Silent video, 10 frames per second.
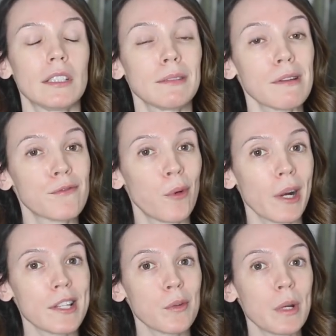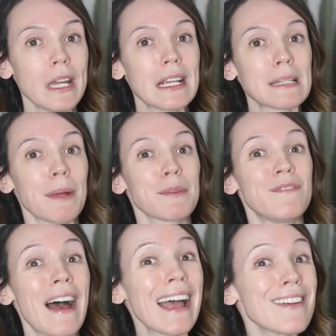sometimes four days a week, sometimes
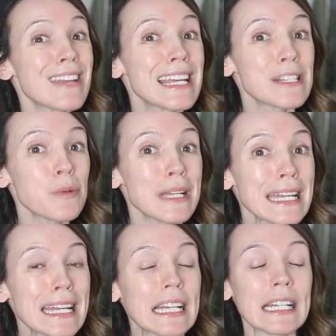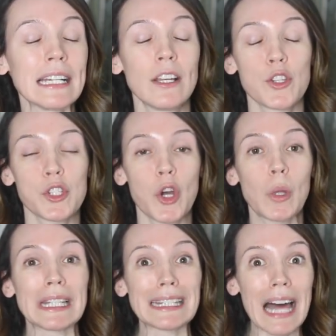five days a week. So
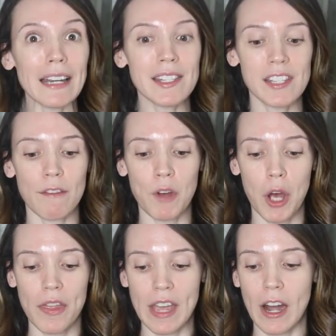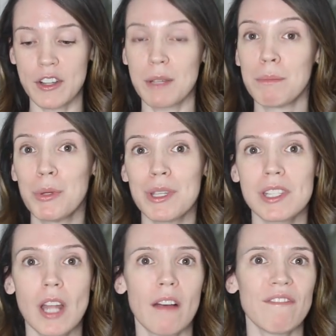a lot of stuff on there, some beauty
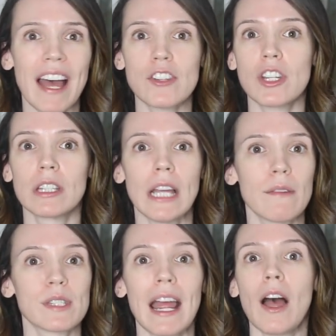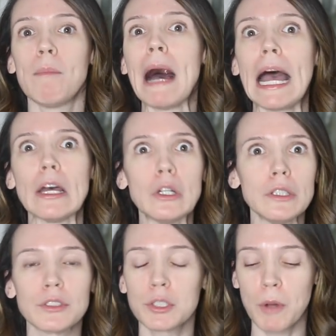stuff, fashion, lifestyle,
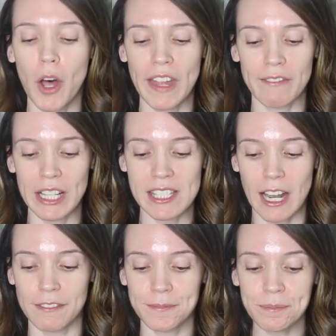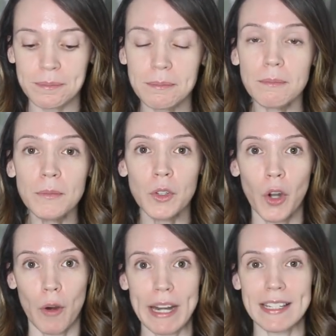miles, all that fun stuff.
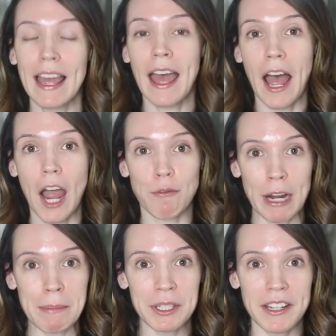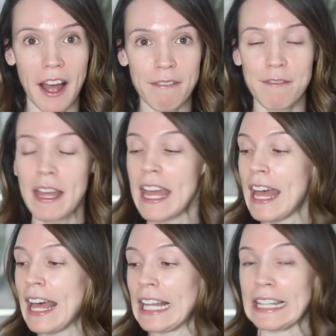All right, I've rambled enough.
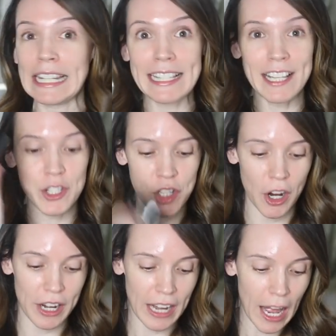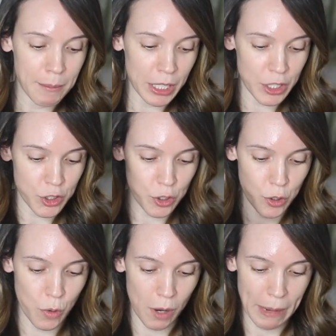Let's get started. I'm gonna
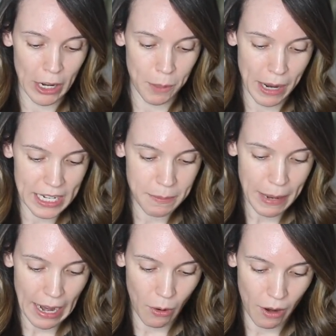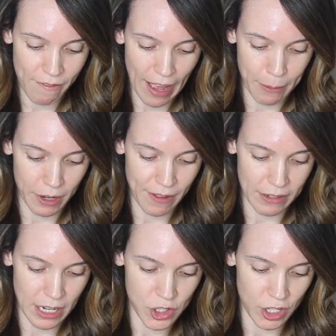do my Armani Power Fabric
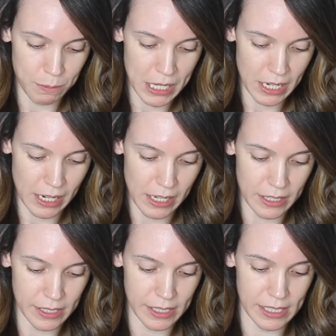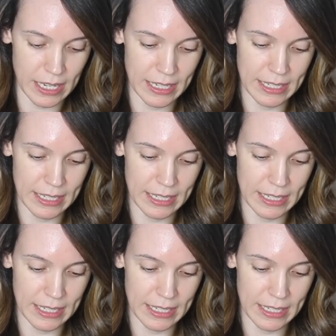Foundation because